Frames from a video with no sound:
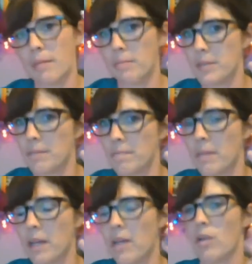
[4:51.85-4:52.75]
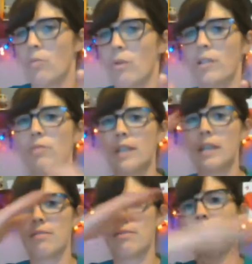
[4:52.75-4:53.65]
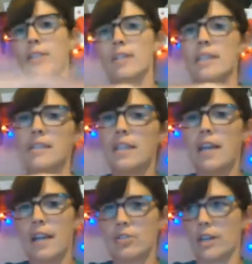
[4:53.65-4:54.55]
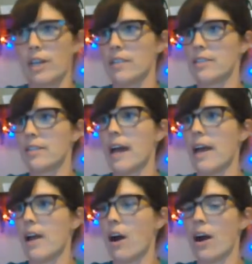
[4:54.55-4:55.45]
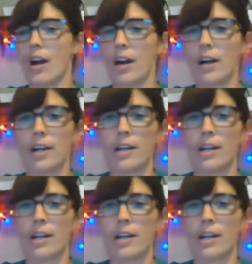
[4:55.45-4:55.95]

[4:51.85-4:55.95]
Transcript: What you need first is the DNA strands that are